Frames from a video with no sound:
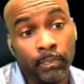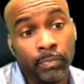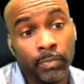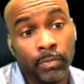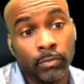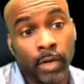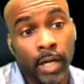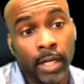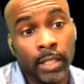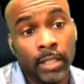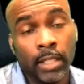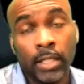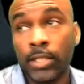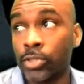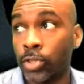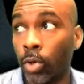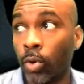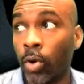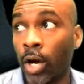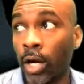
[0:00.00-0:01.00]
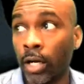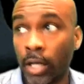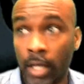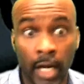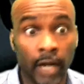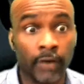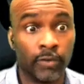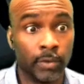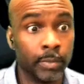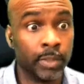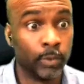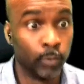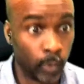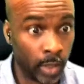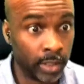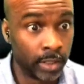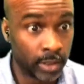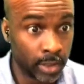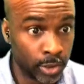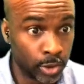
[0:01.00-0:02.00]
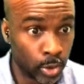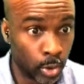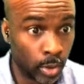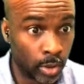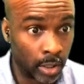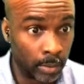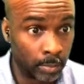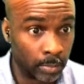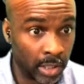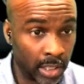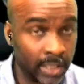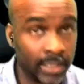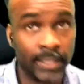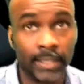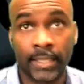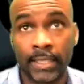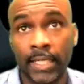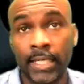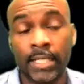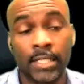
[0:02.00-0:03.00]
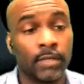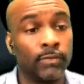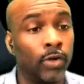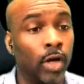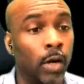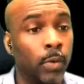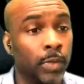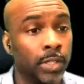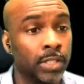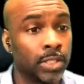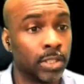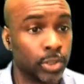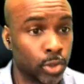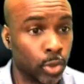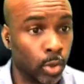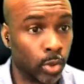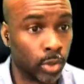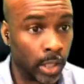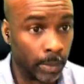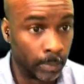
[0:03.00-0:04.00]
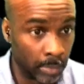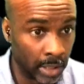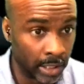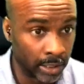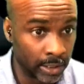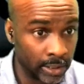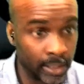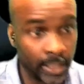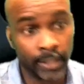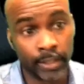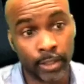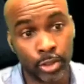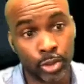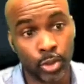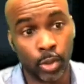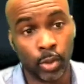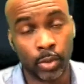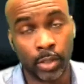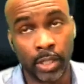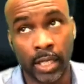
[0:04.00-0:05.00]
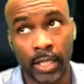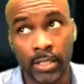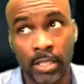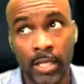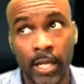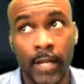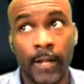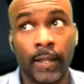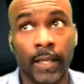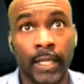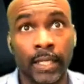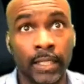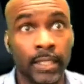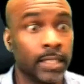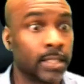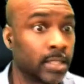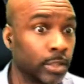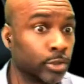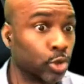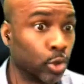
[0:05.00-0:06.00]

right? So our government wanted to control our money. The kings have always controlled our money. They controlled us. And then the central